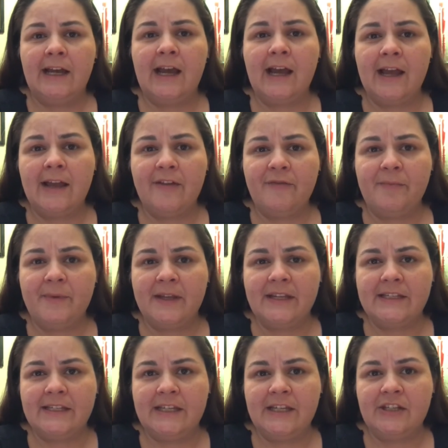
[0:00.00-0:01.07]
I've
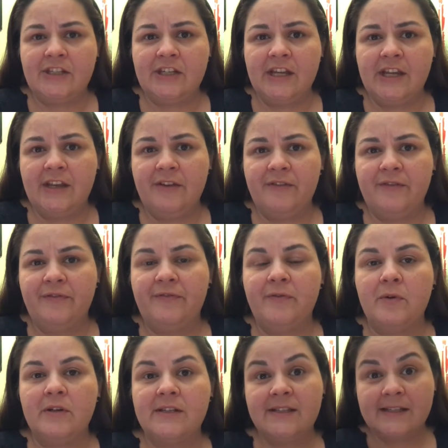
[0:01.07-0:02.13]
been teaching
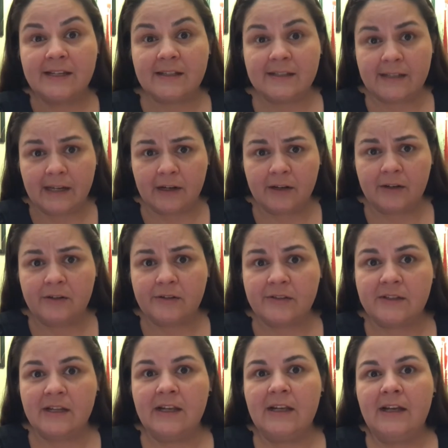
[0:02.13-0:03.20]
for 6
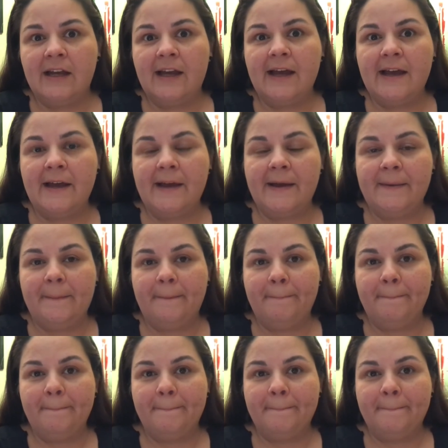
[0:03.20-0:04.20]
years, and